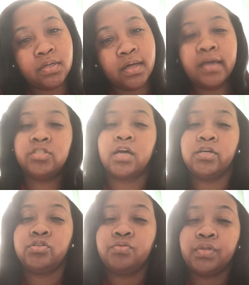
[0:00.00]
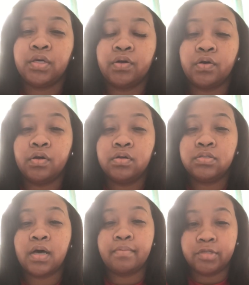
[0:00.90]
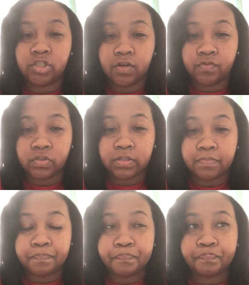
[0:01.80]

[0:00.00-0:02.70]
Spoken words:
the educational thinker, Thomas Jefferson.